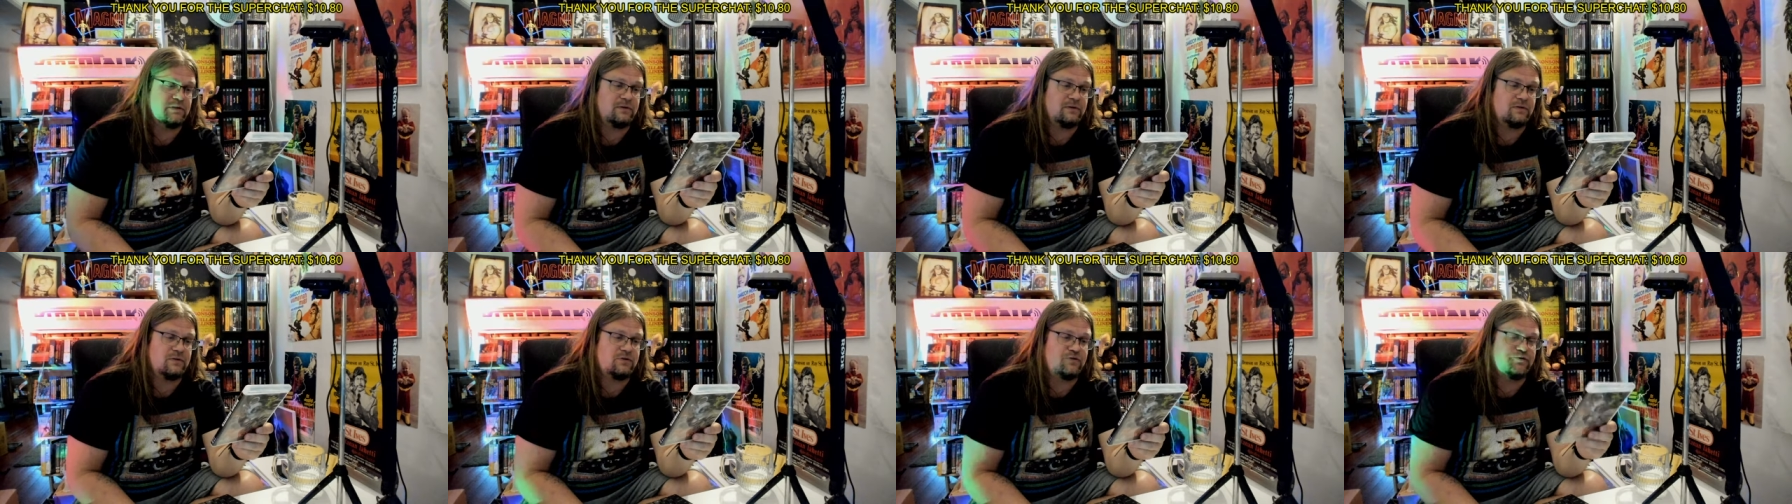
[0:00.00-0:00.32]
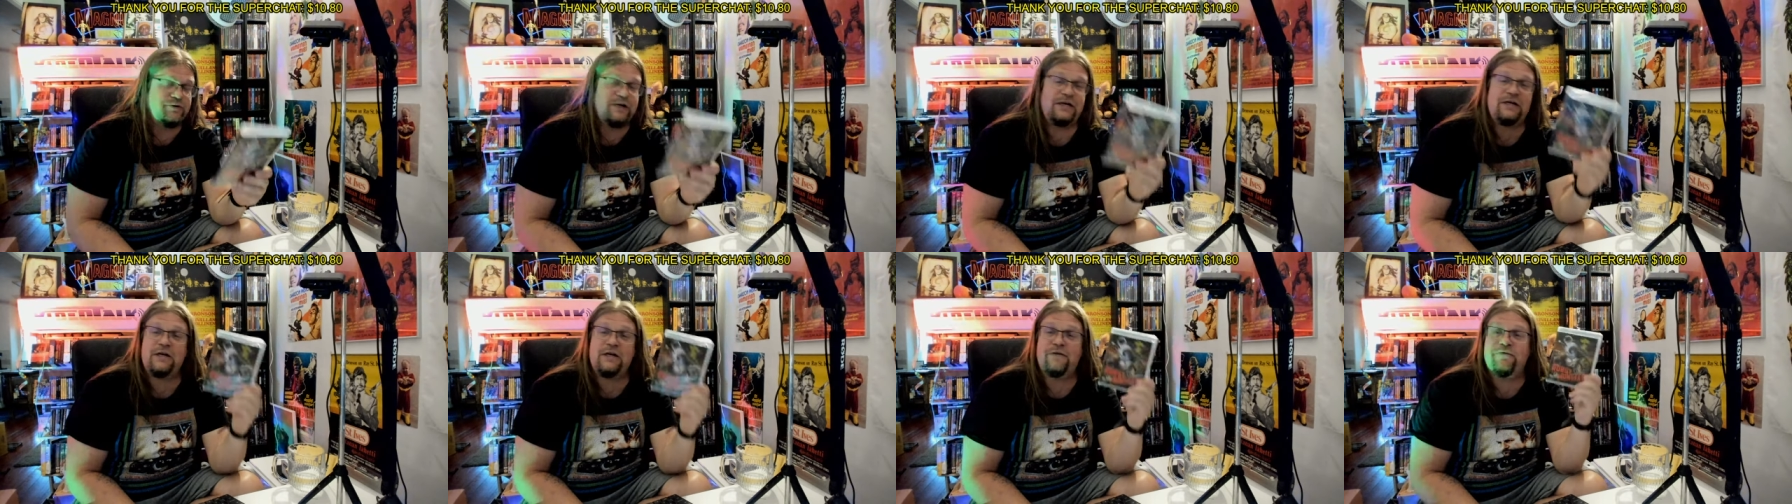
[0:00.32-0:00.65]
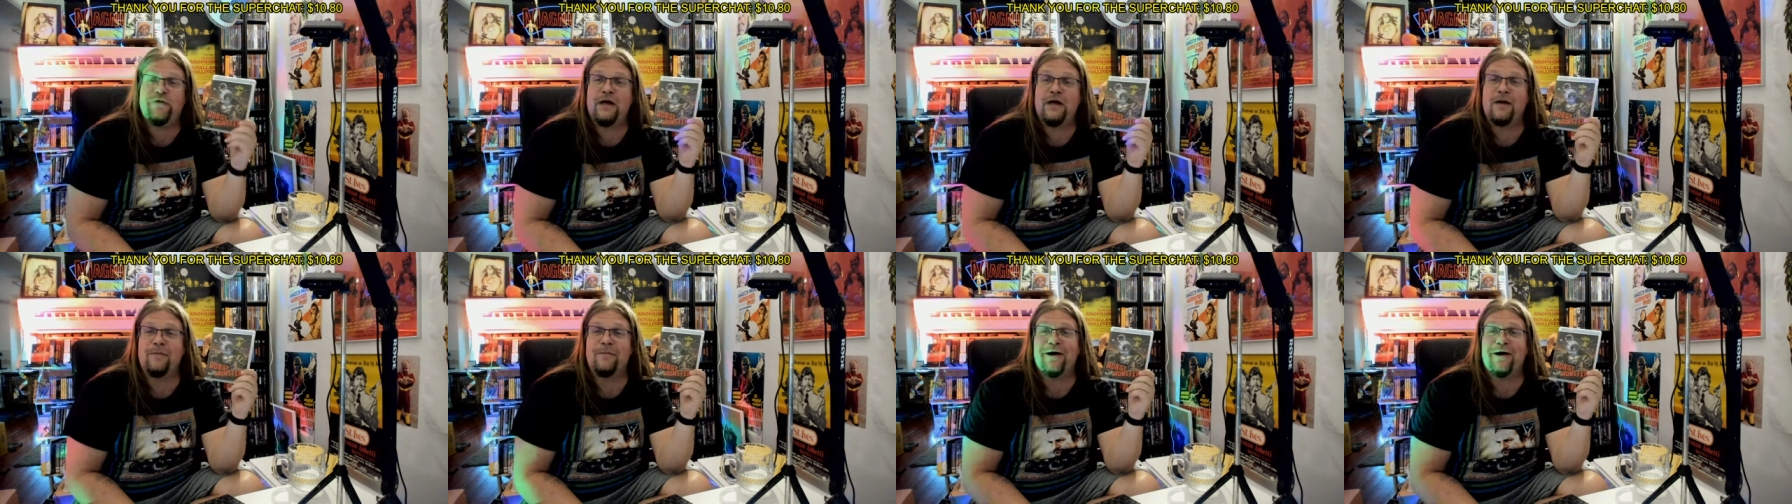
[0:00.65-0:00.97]
3D
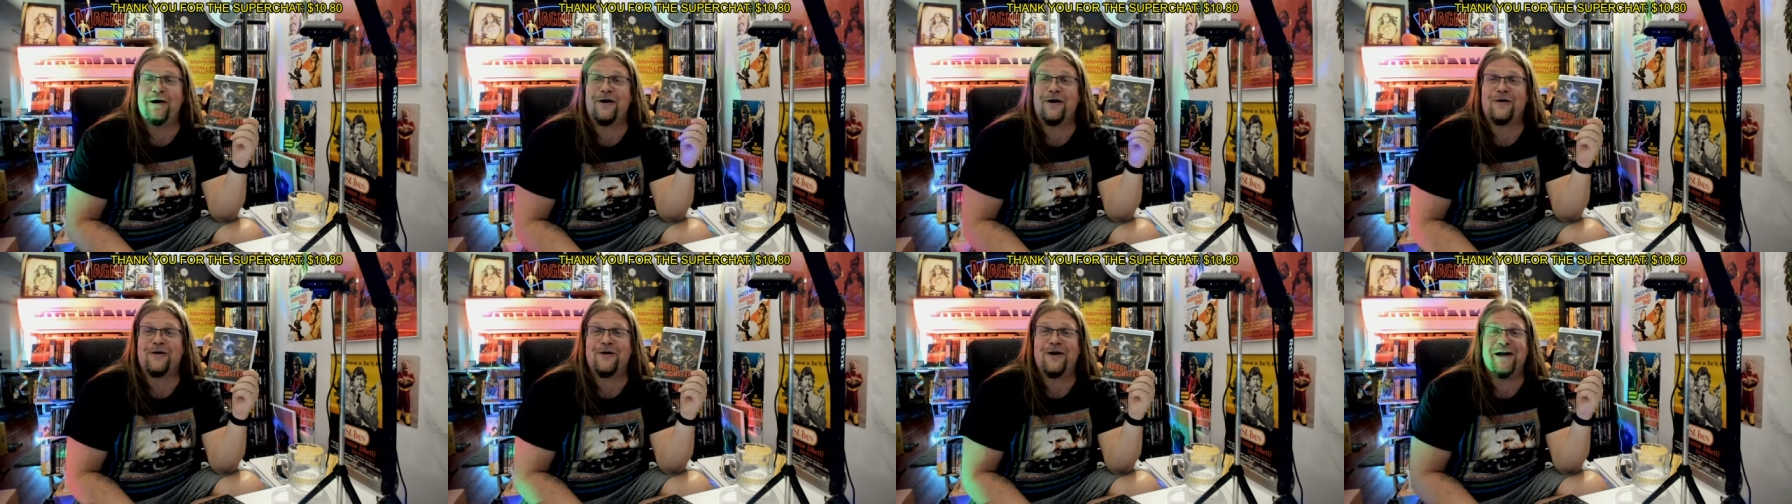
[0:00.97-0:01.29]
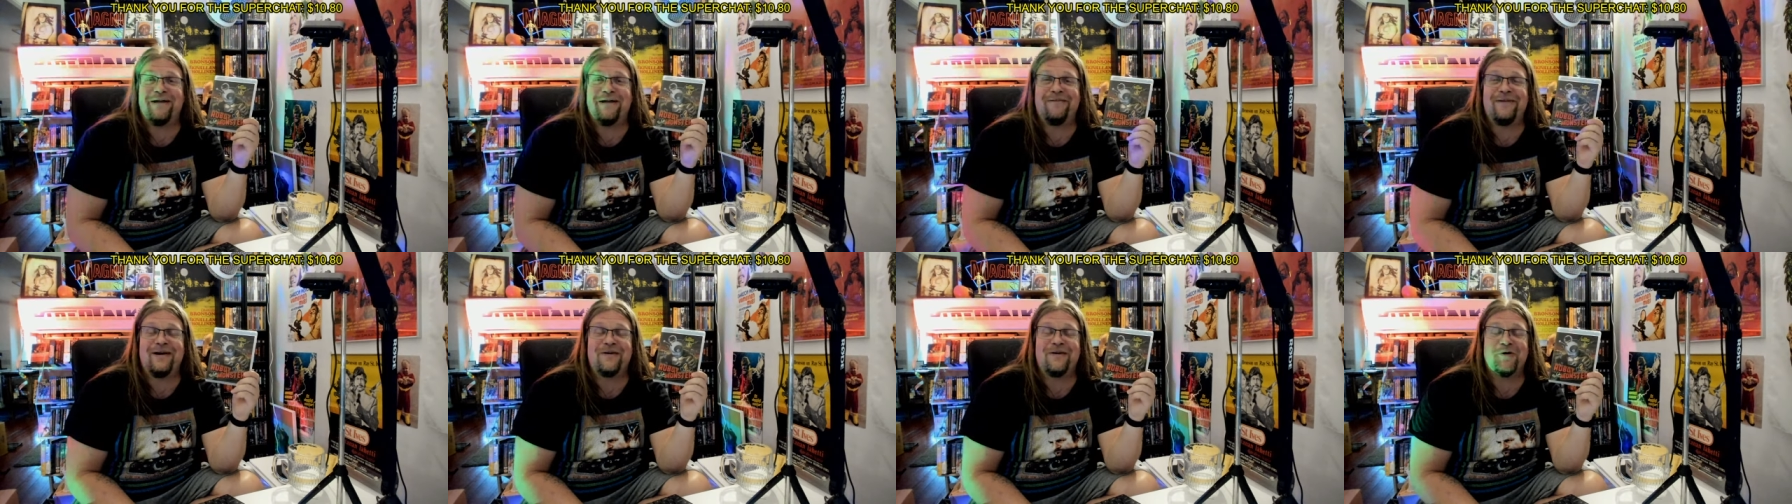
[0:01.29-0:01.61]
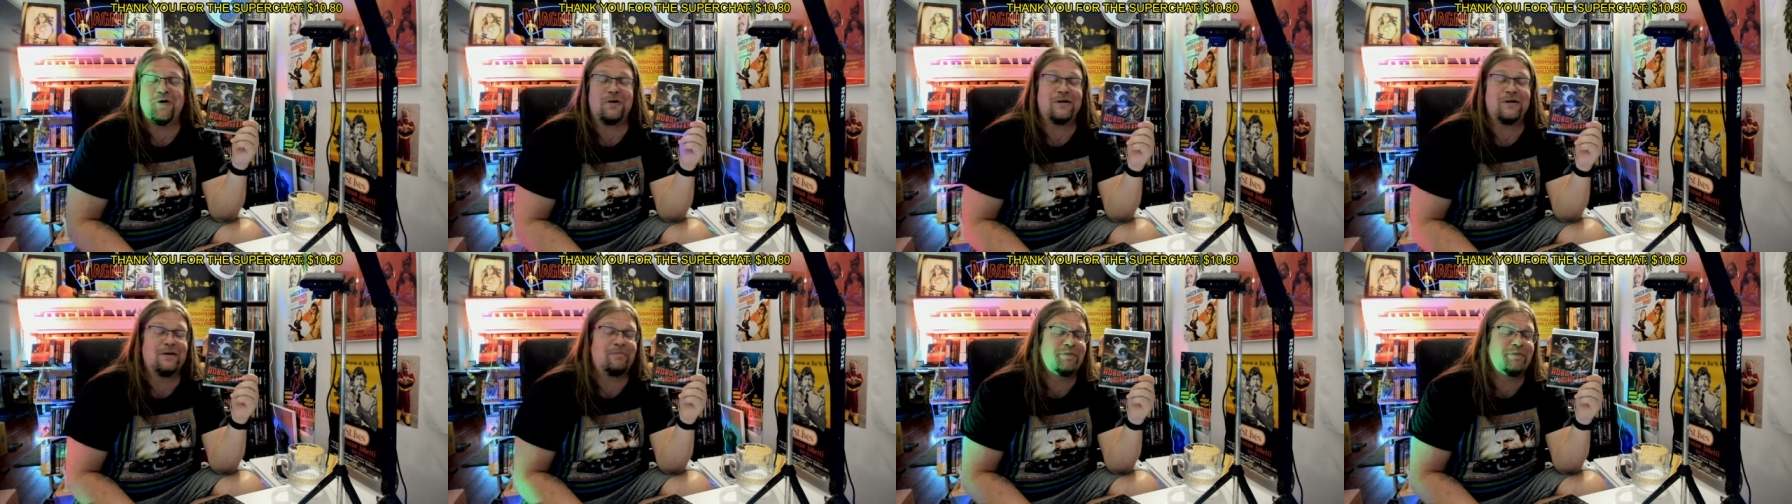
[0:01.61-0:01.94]
film archive and
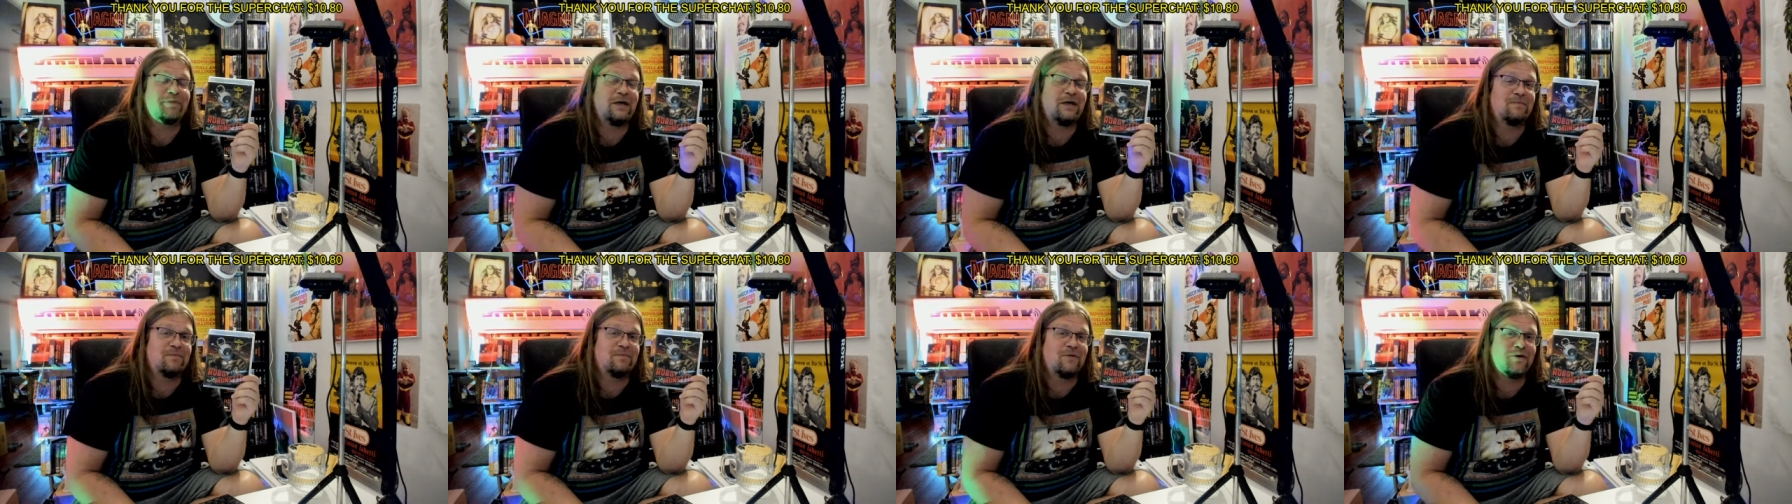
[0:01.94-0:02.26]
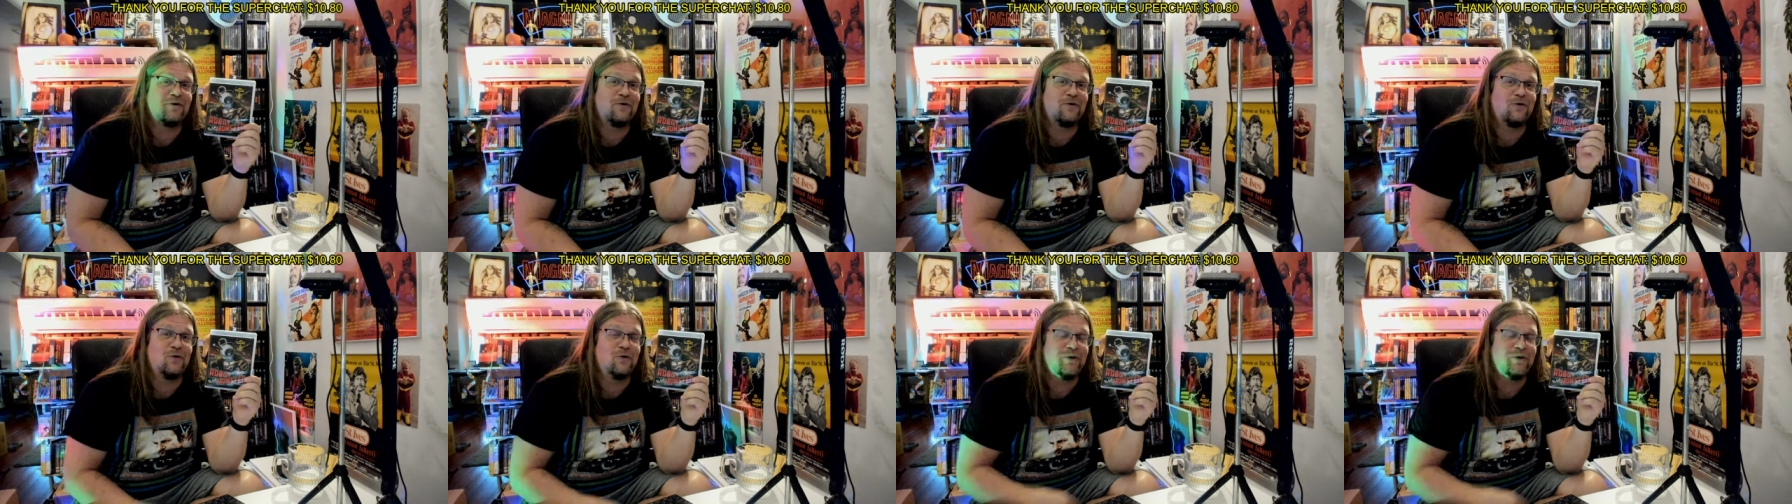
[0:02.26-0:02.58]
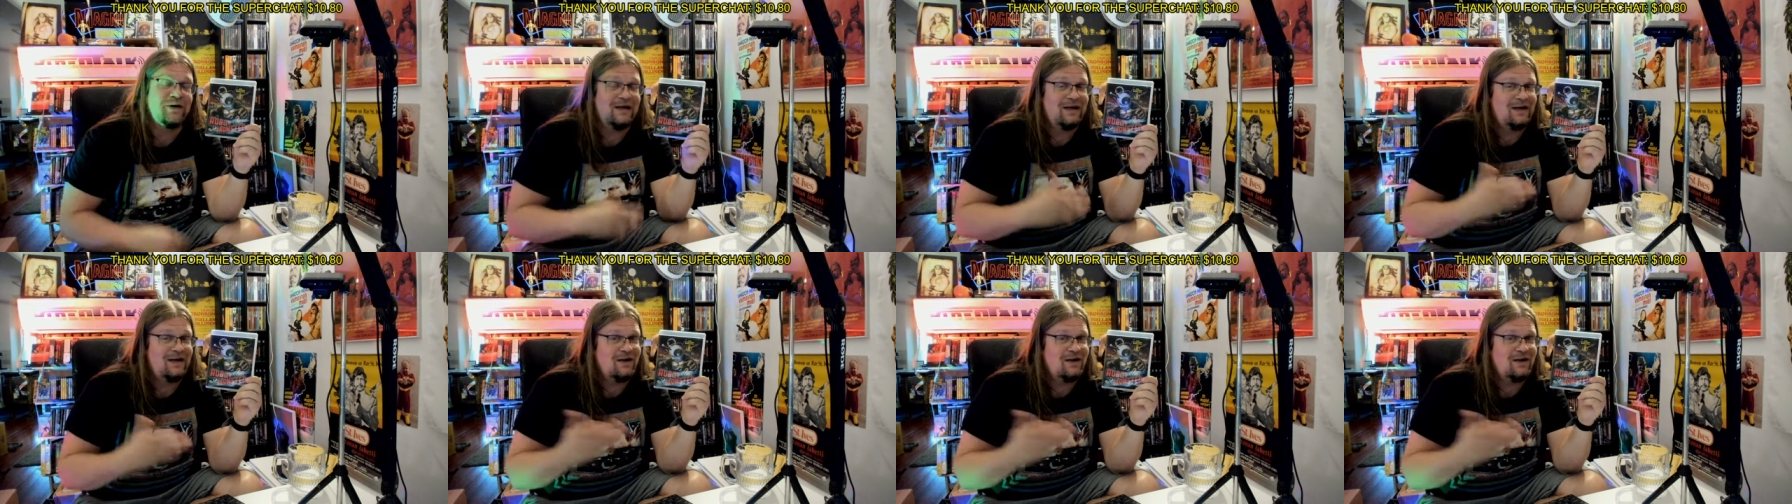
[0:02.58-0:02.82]
all the people who